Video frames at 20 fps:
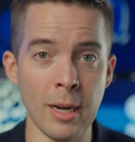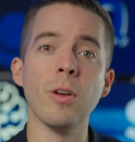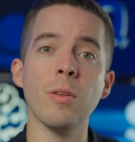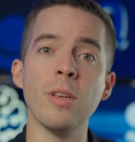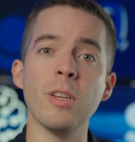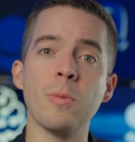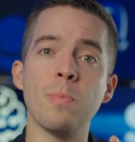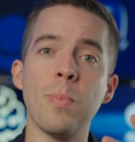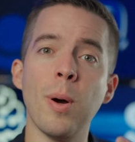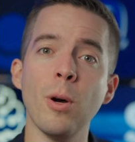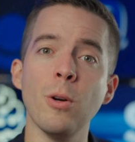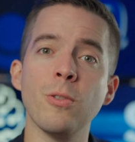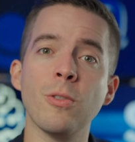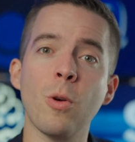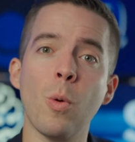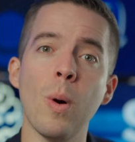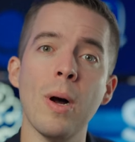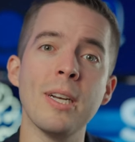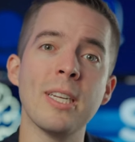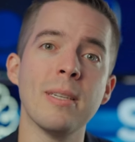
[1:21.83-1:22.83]
So this
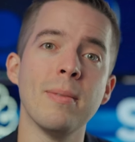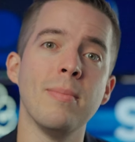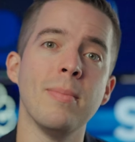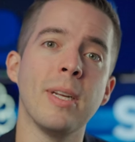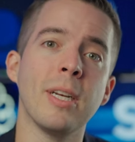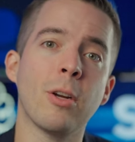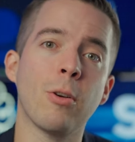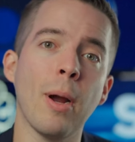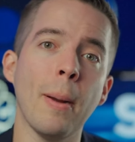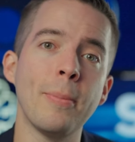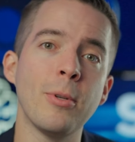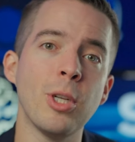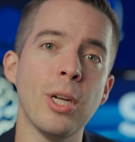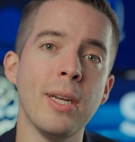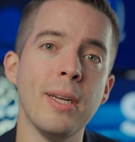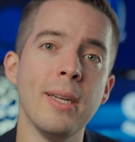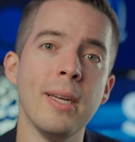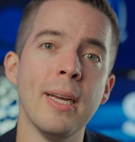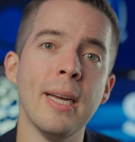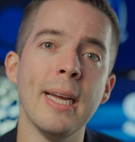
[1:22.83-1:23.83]
post-quantum
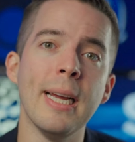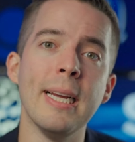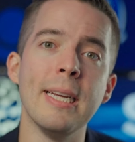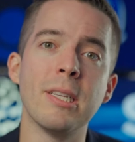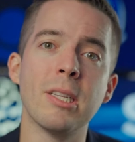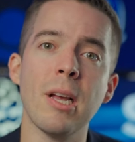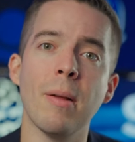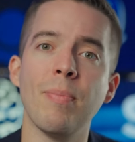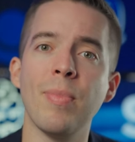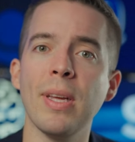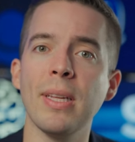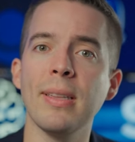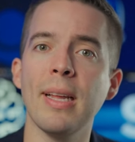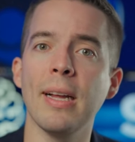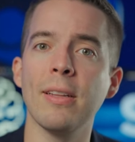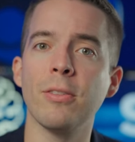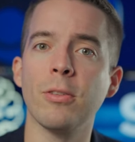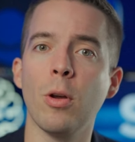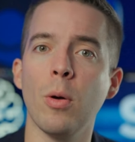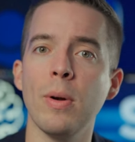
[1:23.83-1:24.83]
encryption is something
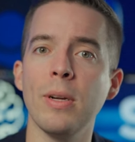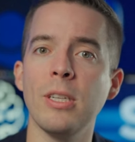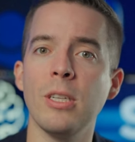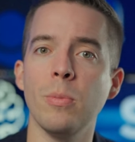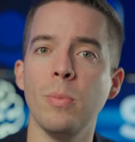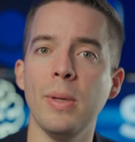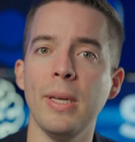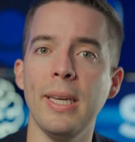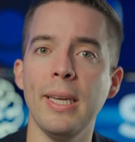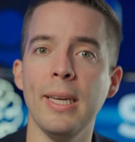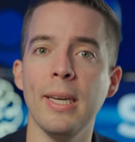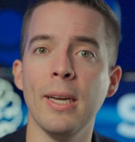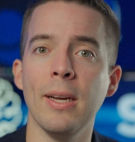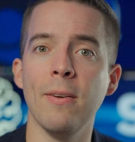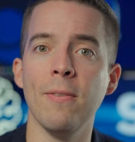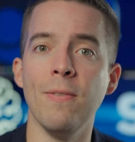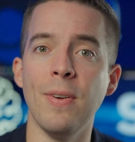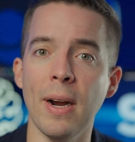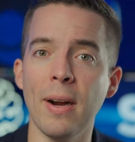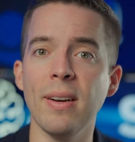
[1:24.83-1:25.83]
that's going to be
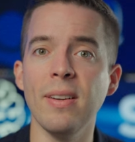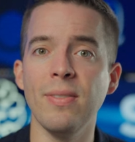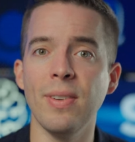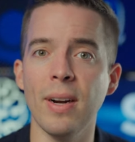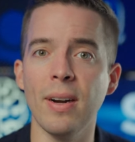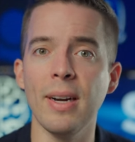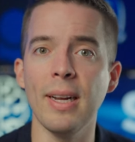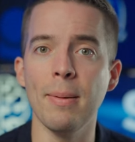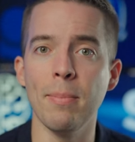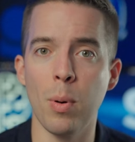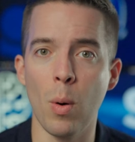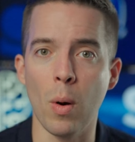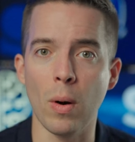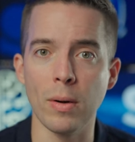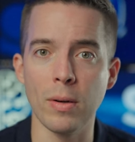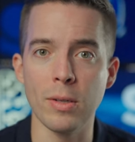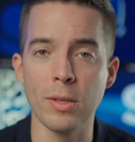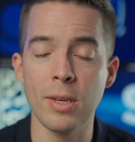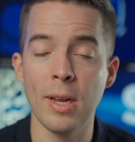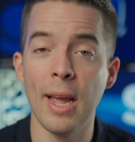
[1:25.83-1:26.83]
very, very
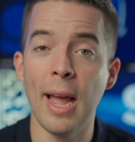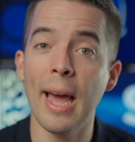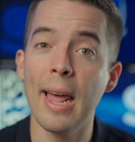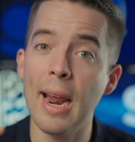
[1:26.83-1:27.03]
important.